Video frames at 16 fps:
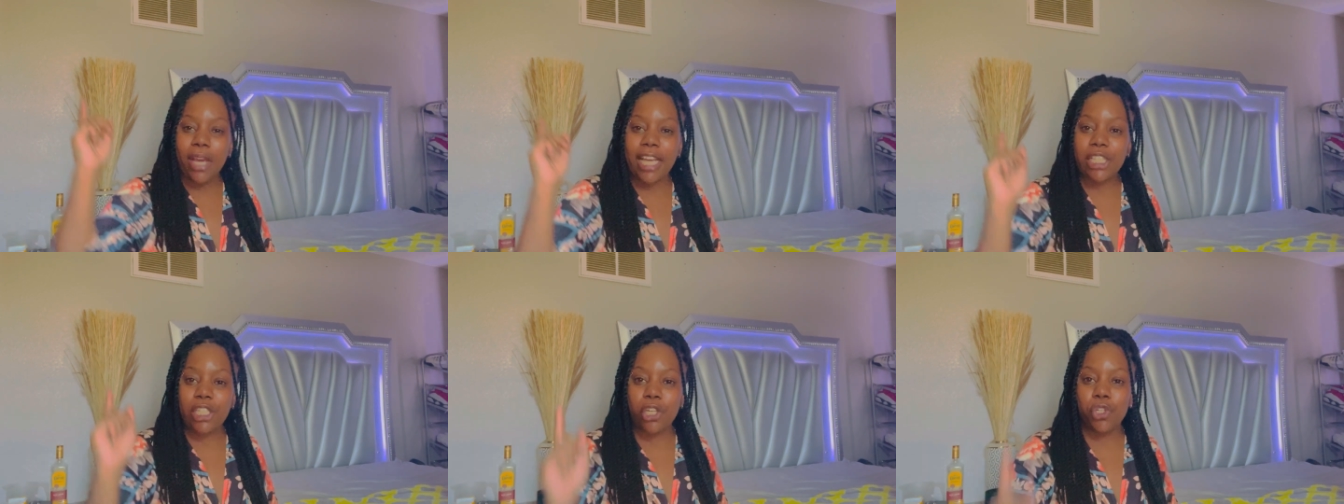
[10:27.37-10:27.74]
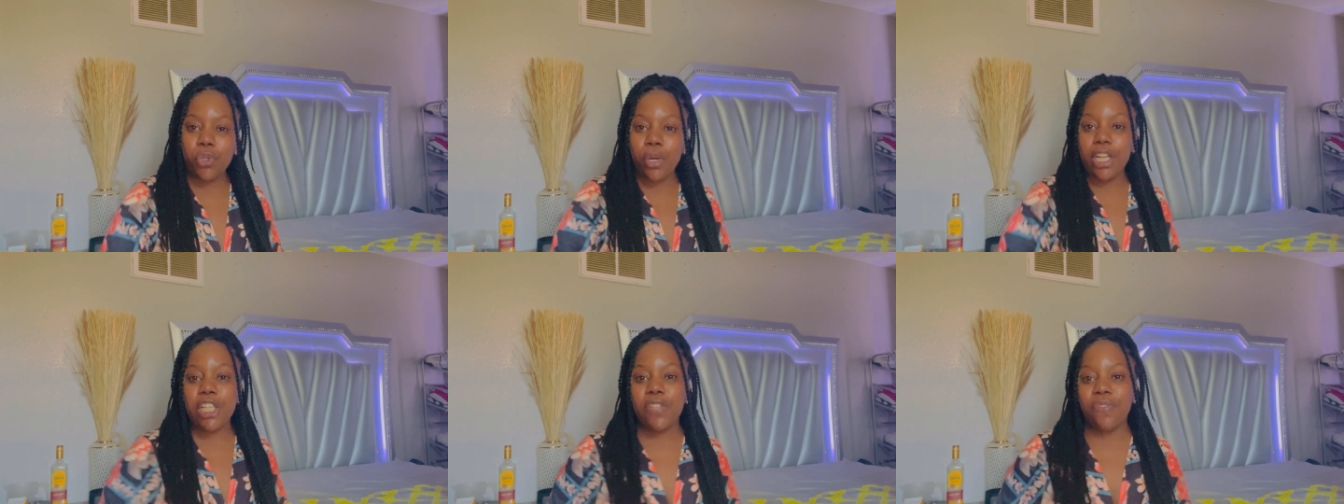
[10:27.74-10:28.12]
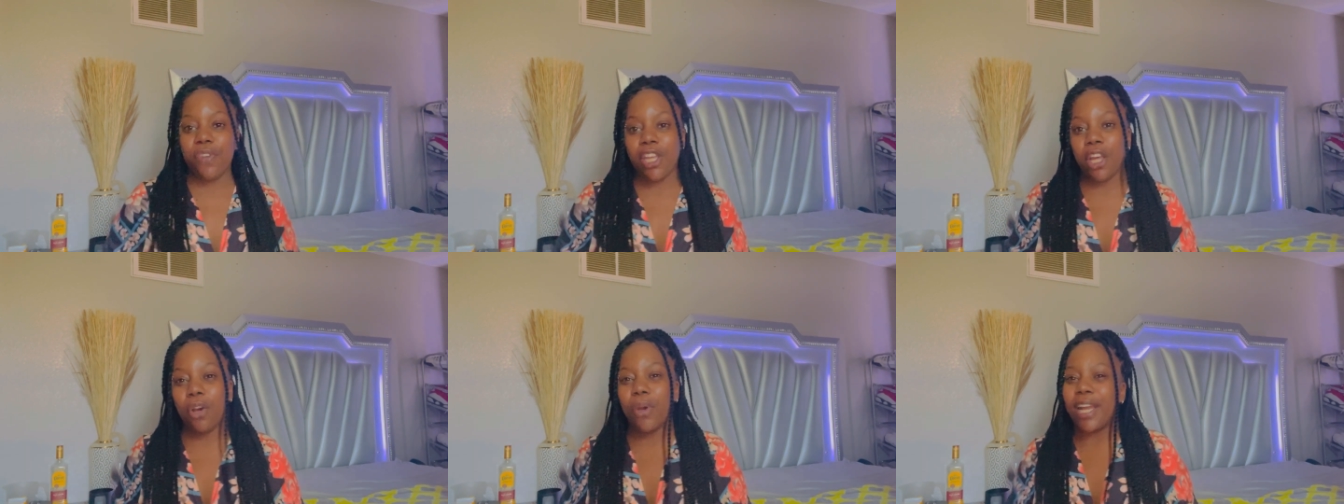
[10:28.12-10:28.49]
guys enjoyed this
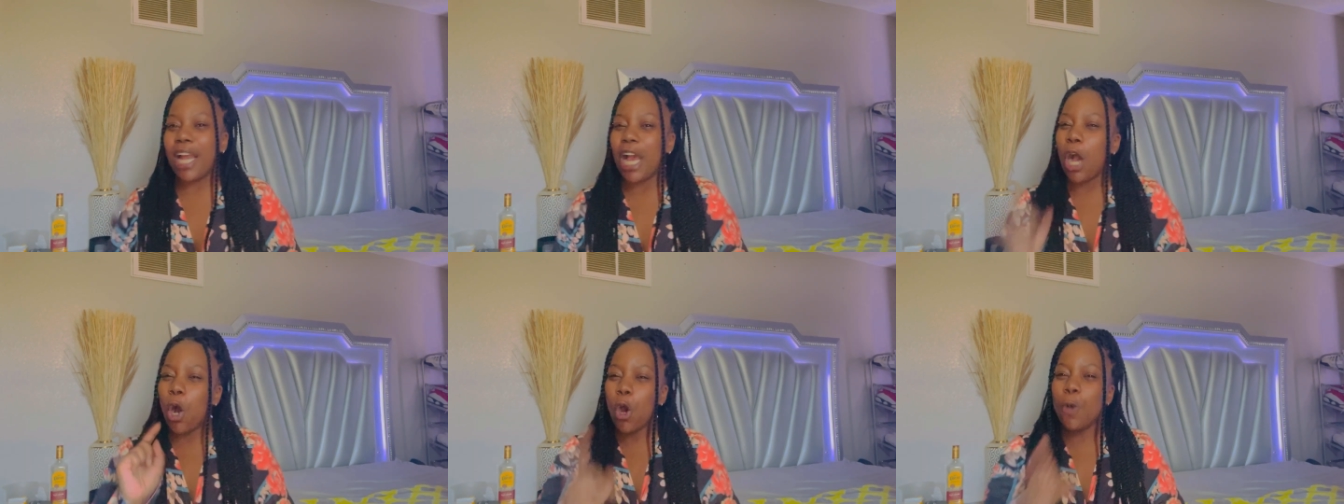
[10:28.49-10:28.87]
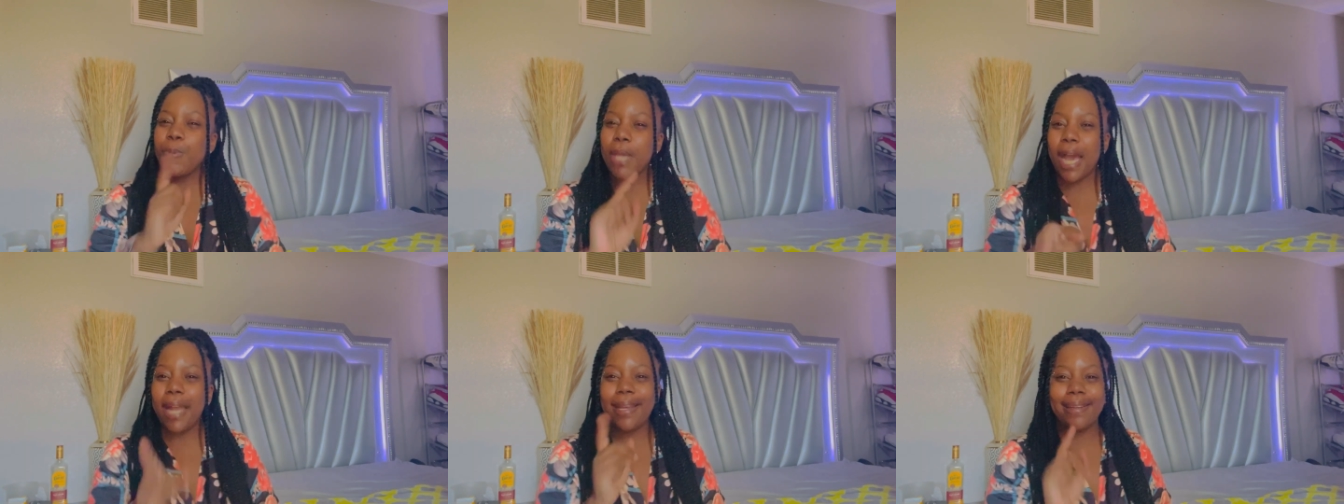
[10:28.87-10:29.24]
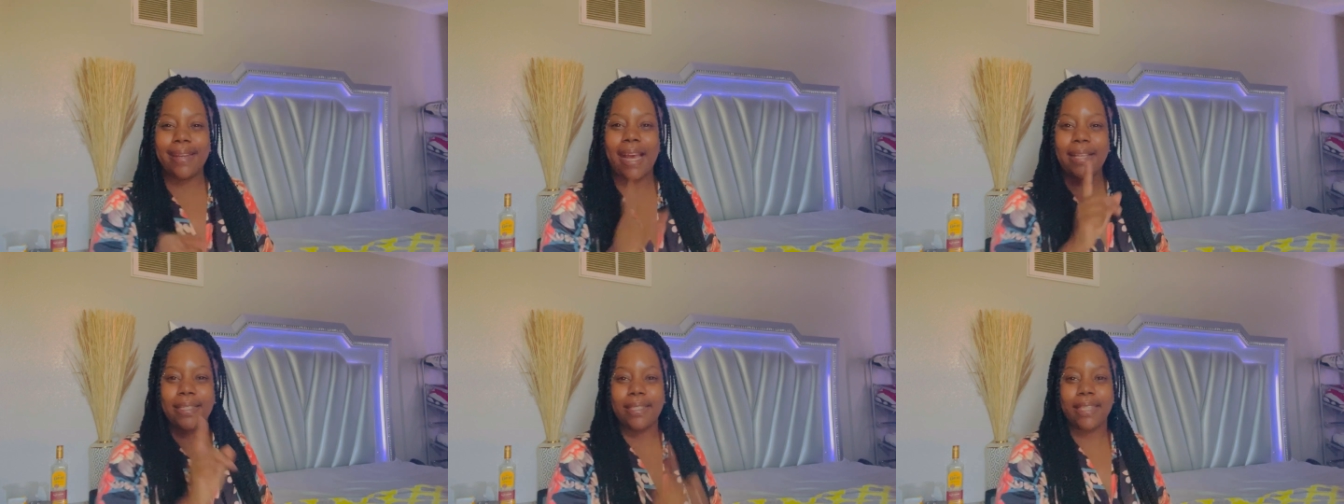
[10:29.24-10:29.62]
video and i hope y'all did
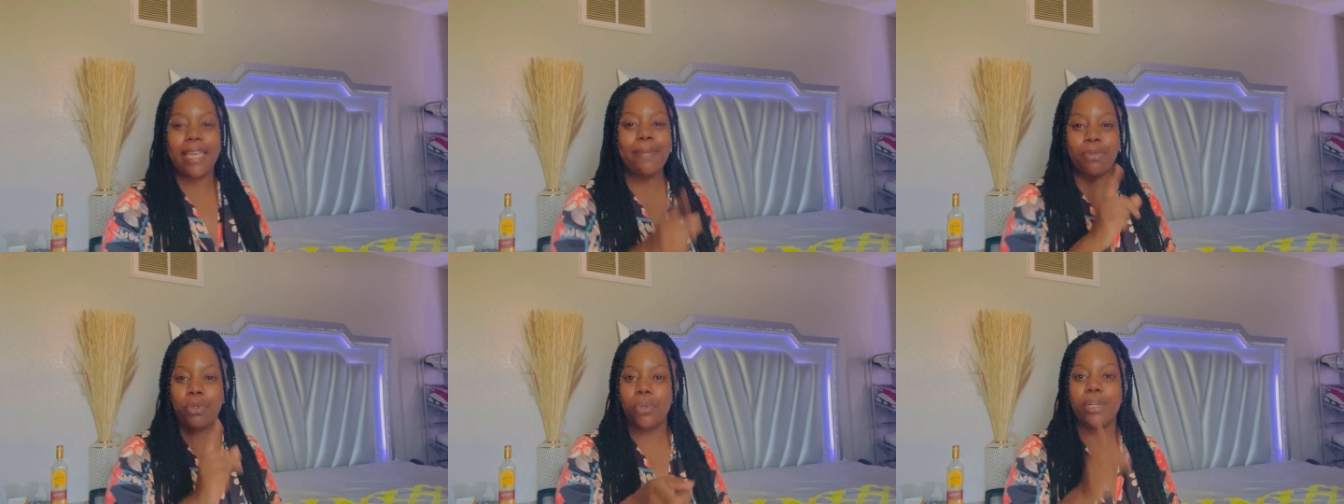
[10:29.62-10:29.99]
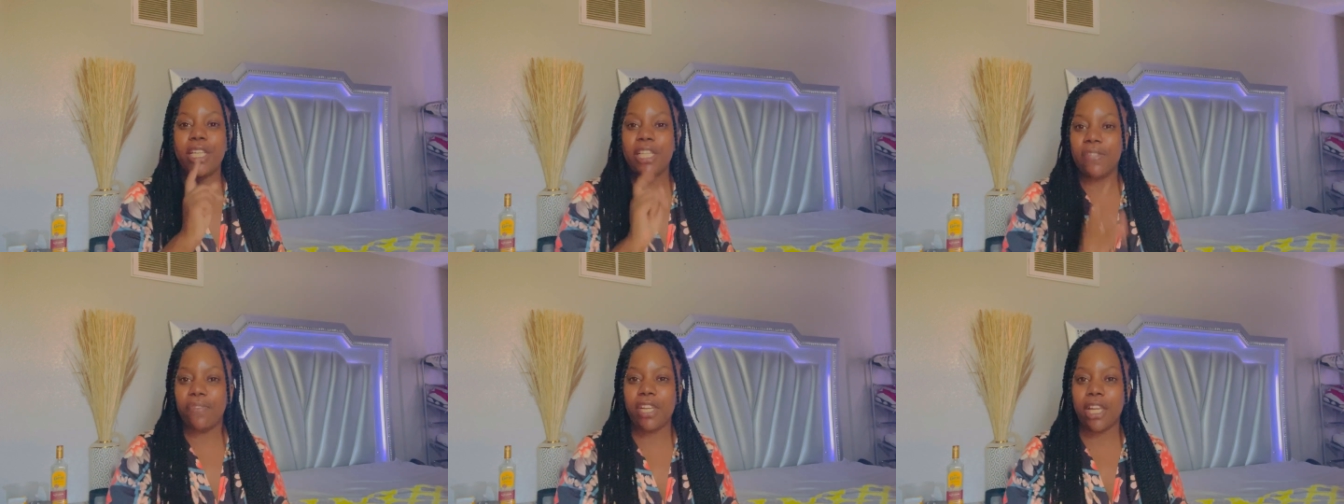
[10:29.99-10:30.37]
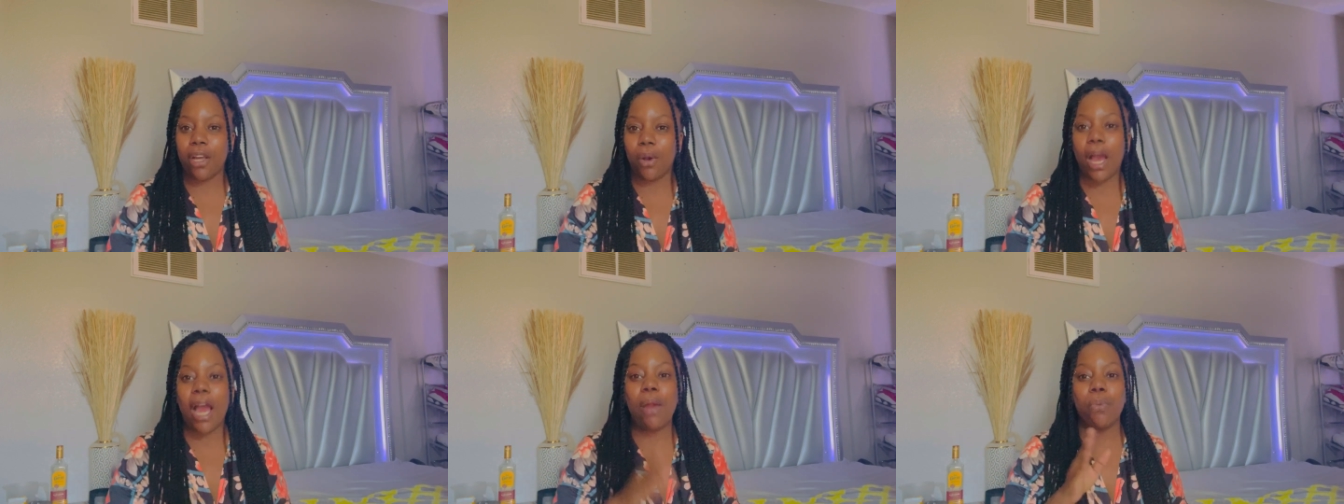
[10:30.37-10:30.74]
not skip through this
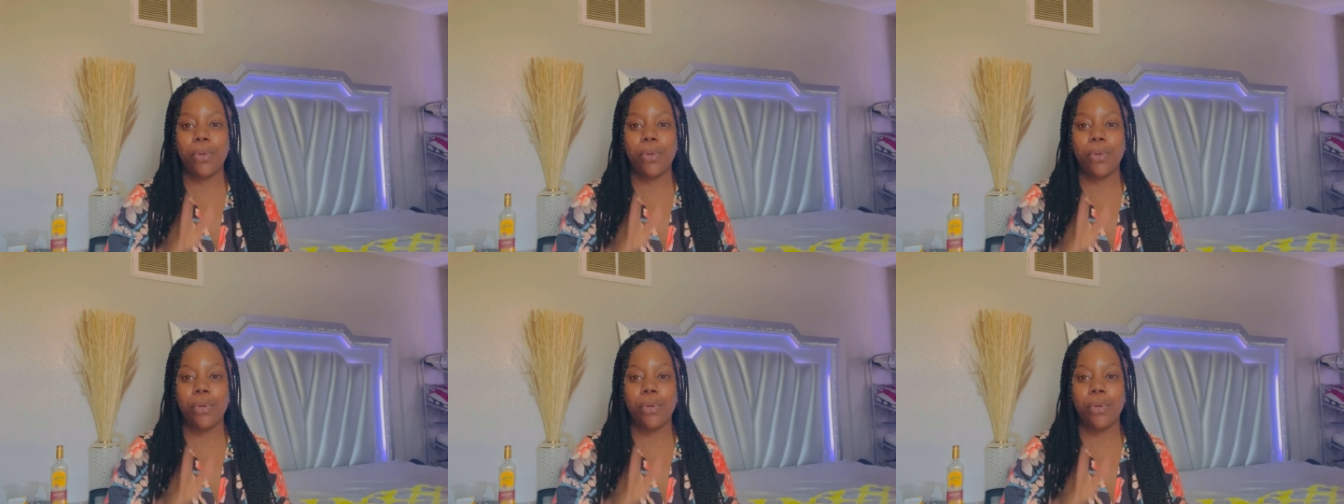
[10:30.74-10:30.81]
video i